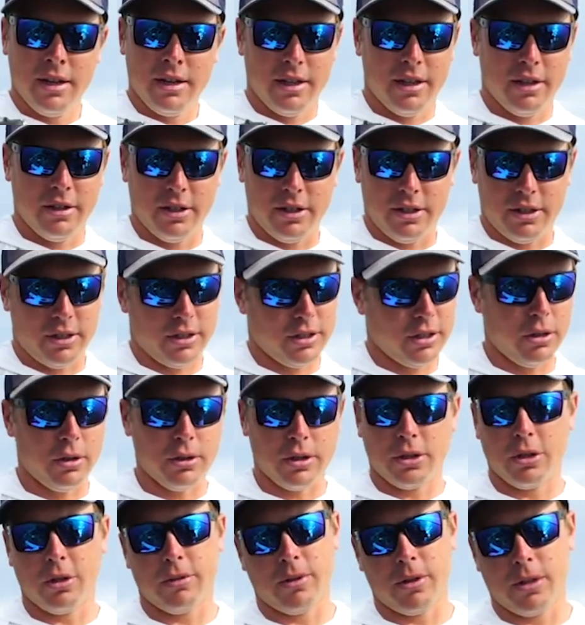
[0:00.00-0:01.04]
They're just so,
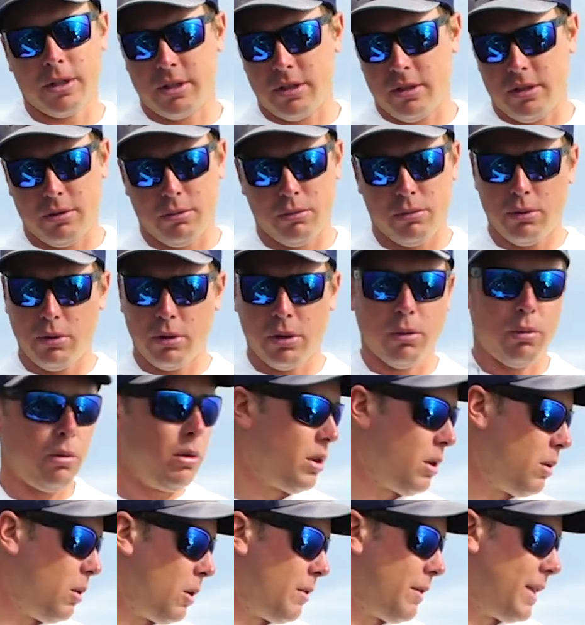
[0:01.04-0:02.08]
so versatile. We'll,
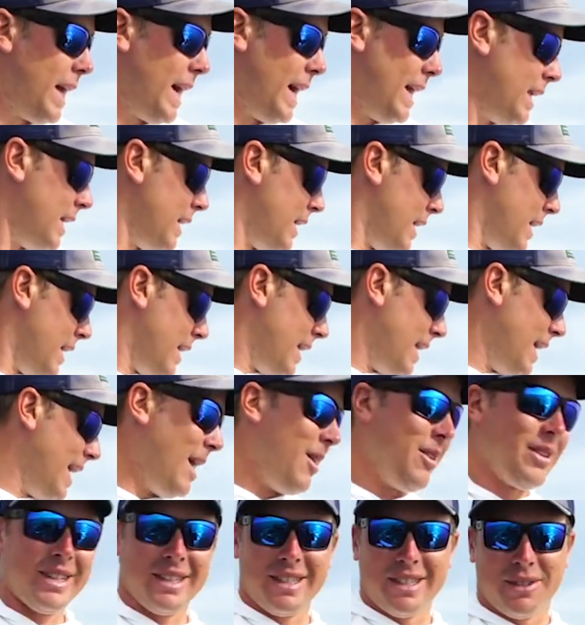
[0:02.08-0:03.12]
we'll go over that. I
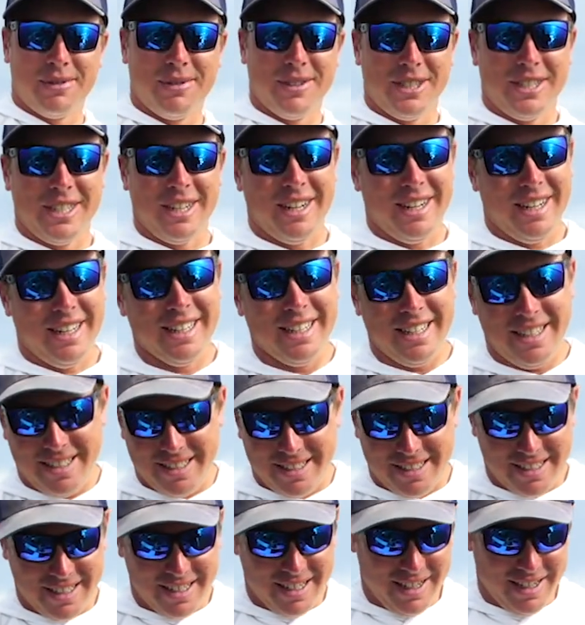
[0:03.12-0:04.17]
want to get this fish out. I think
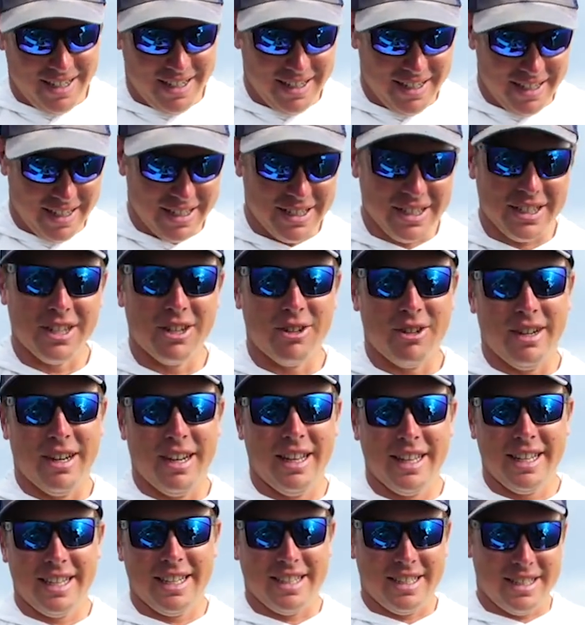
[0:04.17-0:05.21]
it's uh, it's a good one.
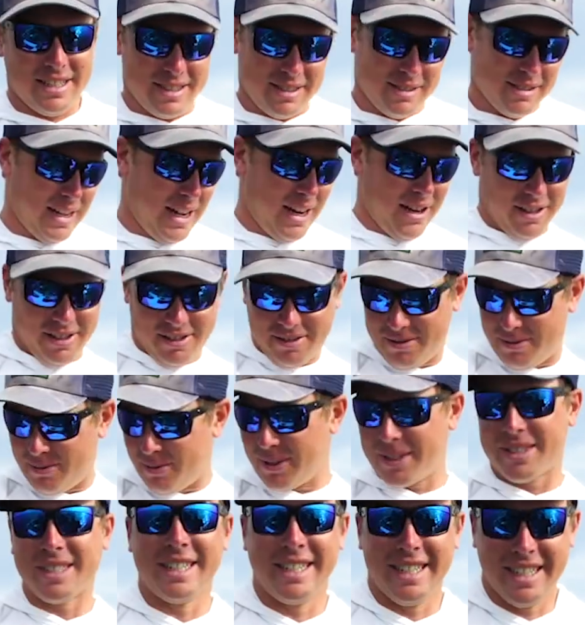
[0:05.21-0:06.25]
I think it's, I don't know.
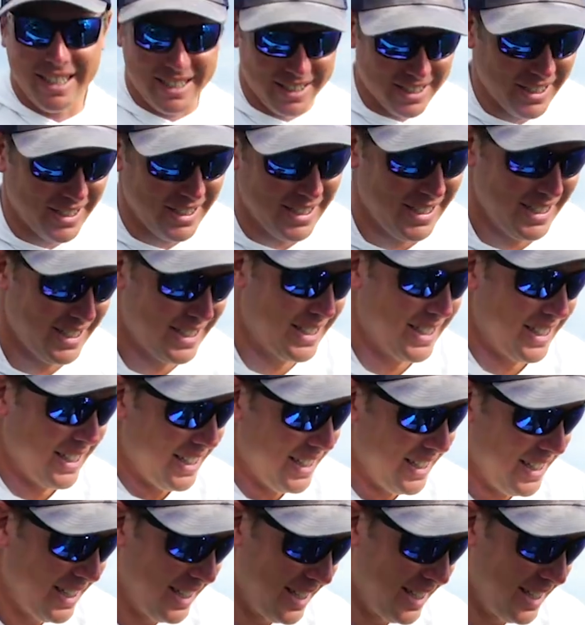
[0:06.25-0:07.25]
We'll see. It's good. It's good.